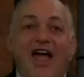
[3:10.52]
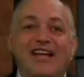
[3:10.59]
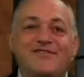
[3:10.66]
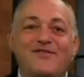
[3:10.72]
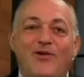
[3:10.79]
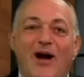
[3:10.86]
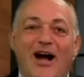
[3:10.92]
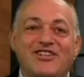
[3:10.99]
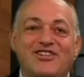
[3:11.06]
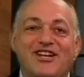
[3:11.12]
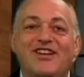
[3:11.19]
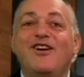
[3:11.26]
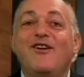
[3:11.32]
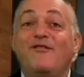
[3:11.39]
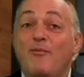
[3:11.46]
Thanks for
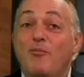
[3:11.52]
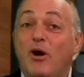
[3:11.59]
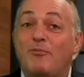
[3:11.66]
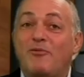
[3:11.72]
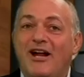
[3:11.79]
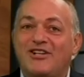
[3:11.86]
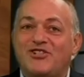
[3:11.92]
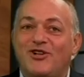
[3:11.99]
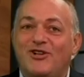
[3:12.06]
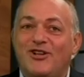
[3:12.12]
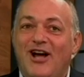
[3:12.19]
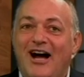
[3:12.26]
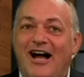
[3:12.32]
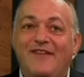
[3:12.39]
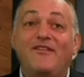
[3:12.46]
watching. For more Brad Show
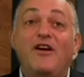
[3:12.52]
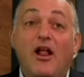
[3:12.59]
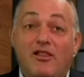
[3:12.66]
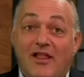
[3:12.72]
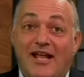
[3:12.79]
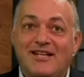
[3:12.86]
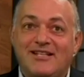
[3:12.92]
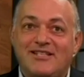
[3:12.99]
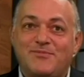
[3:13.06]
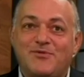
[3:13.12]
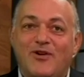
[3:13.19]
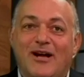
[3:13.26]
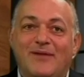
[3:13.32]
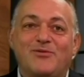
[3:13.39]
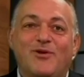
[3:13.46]
Live, like and
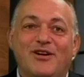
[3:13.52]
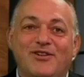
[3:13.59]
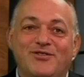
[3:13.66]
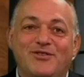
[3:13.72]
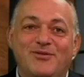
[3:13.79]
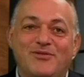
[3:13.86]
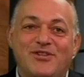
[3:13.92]
subscribe to our YouTube